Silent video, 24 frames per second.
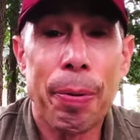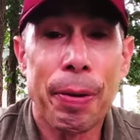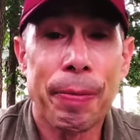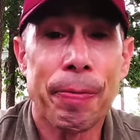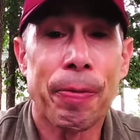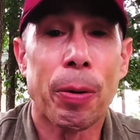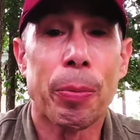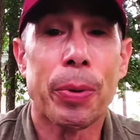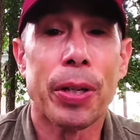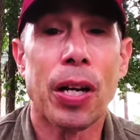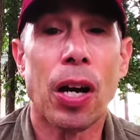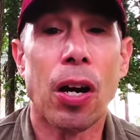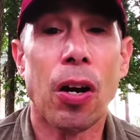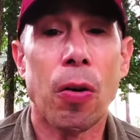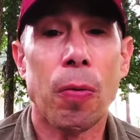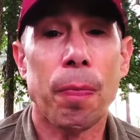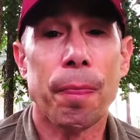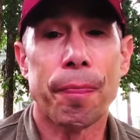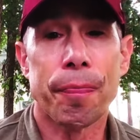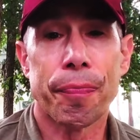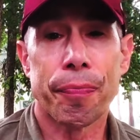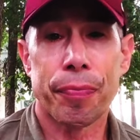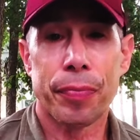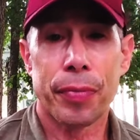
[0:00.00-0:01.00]
Before we
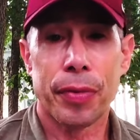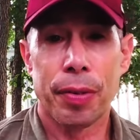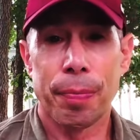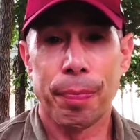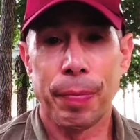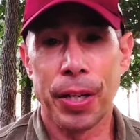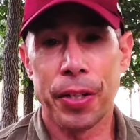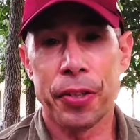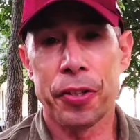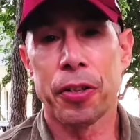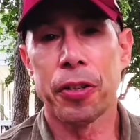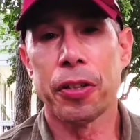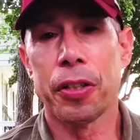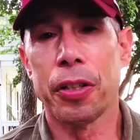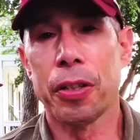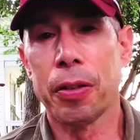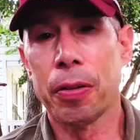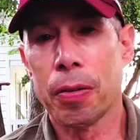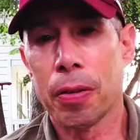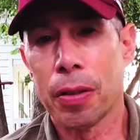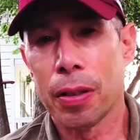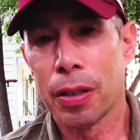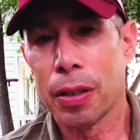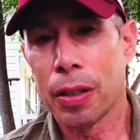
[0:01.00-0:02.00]
go, make sure
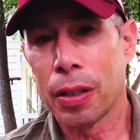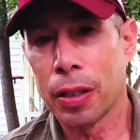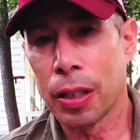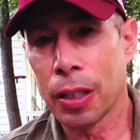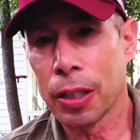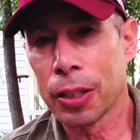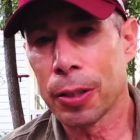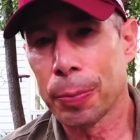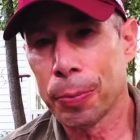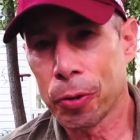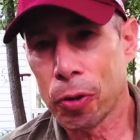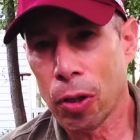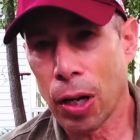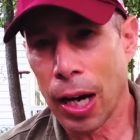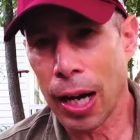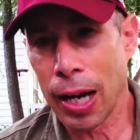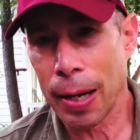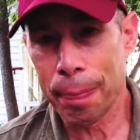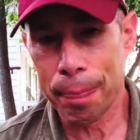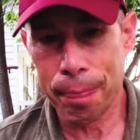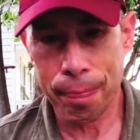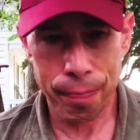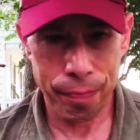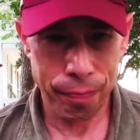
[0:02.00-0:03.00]
you click
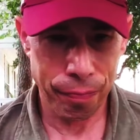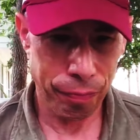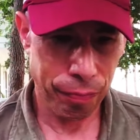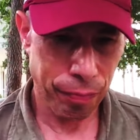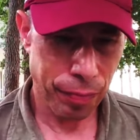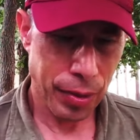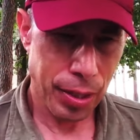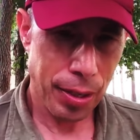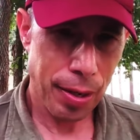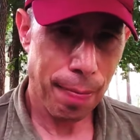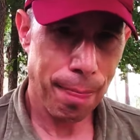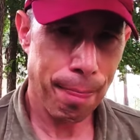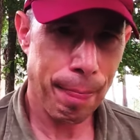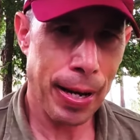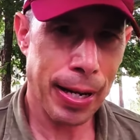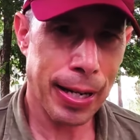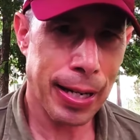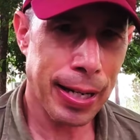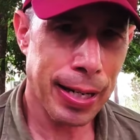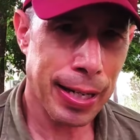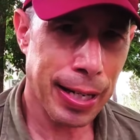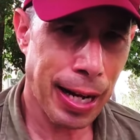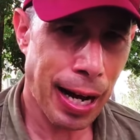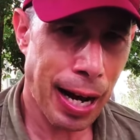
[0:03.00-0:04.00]
subscribe,
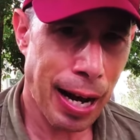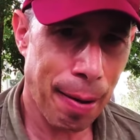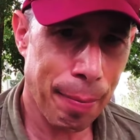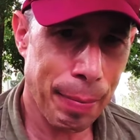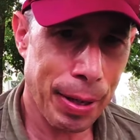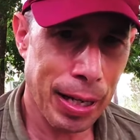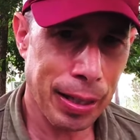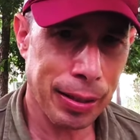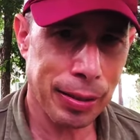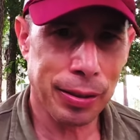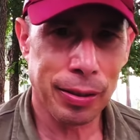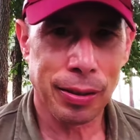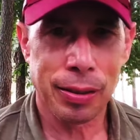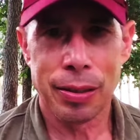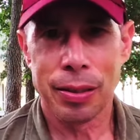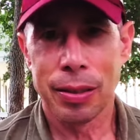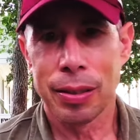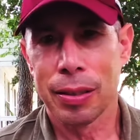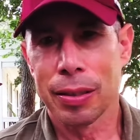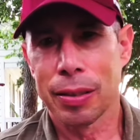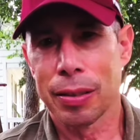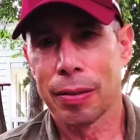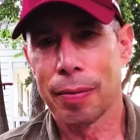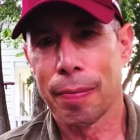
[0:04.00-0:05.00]
make any comments,
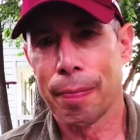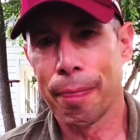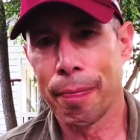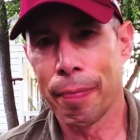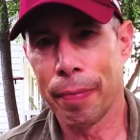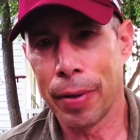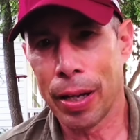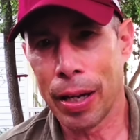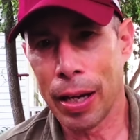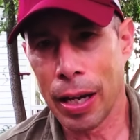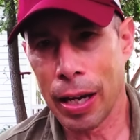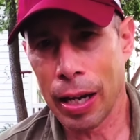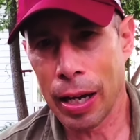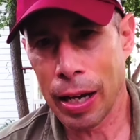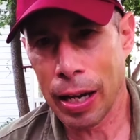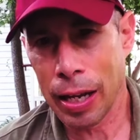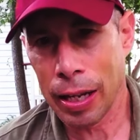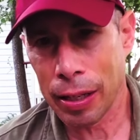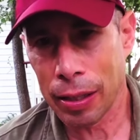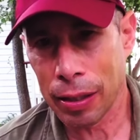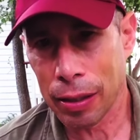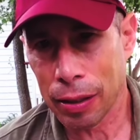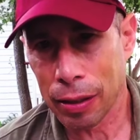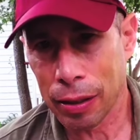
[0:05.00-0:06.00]

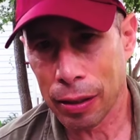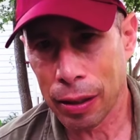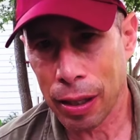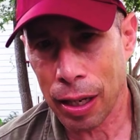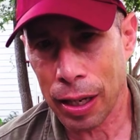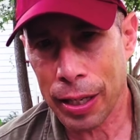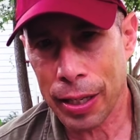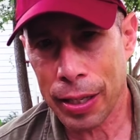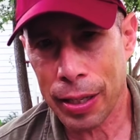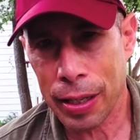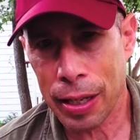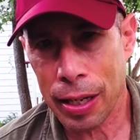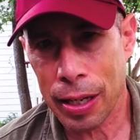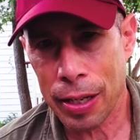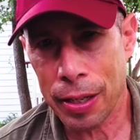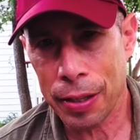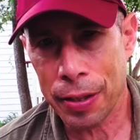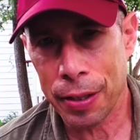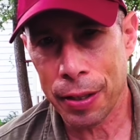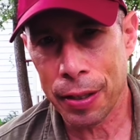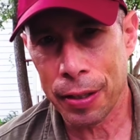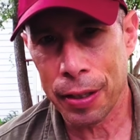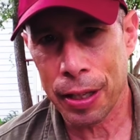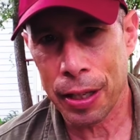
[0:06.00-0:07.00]
and like
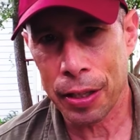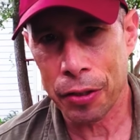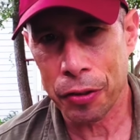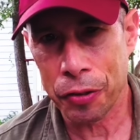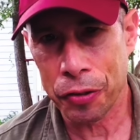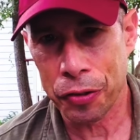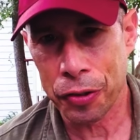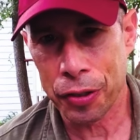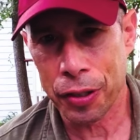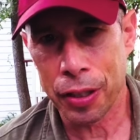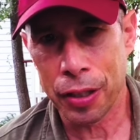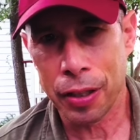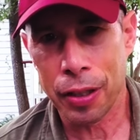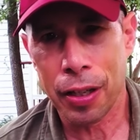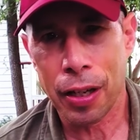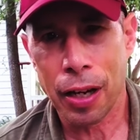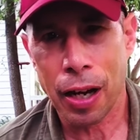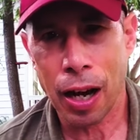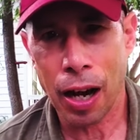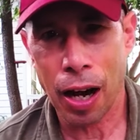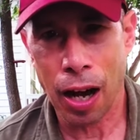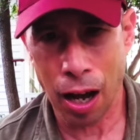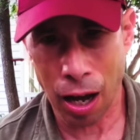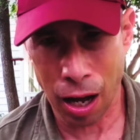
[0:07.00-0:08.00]
anything that you see
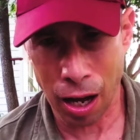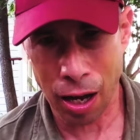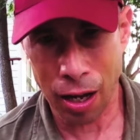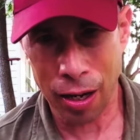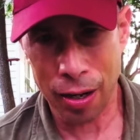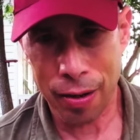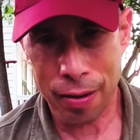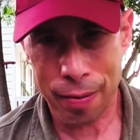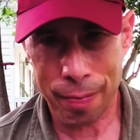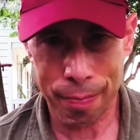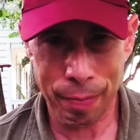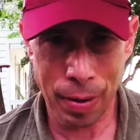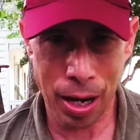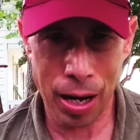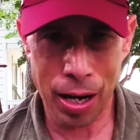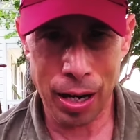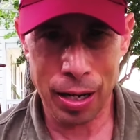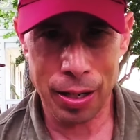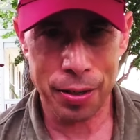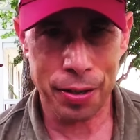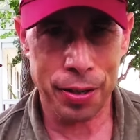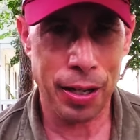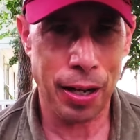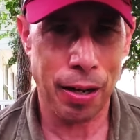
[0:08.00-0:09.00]
on
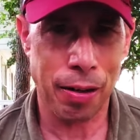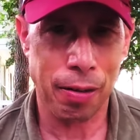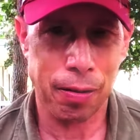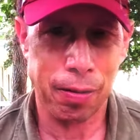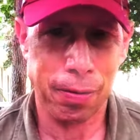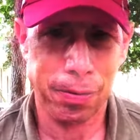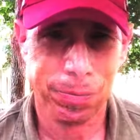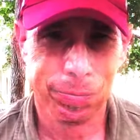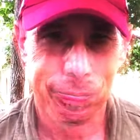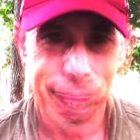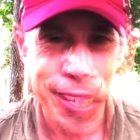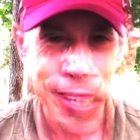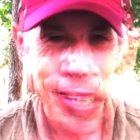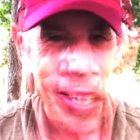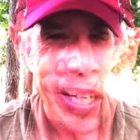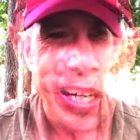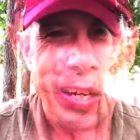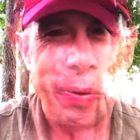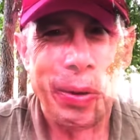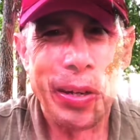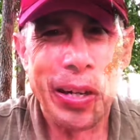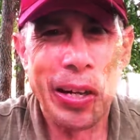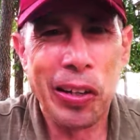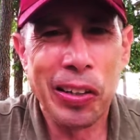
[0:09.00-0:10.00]
my channel.
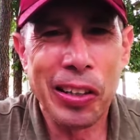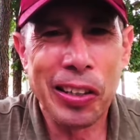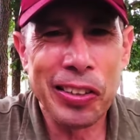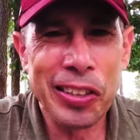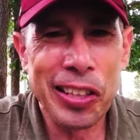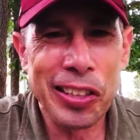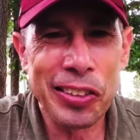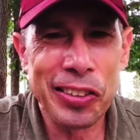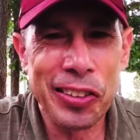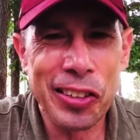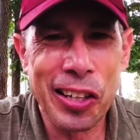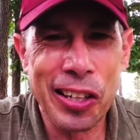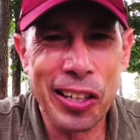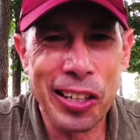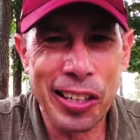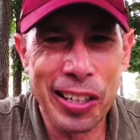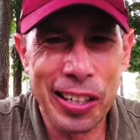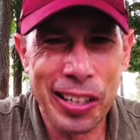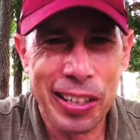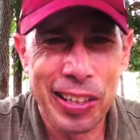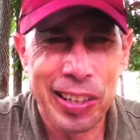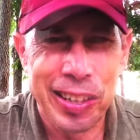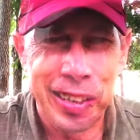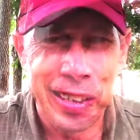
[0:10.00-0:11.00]
Here we go, let's get
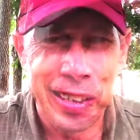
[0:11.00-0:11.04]
started.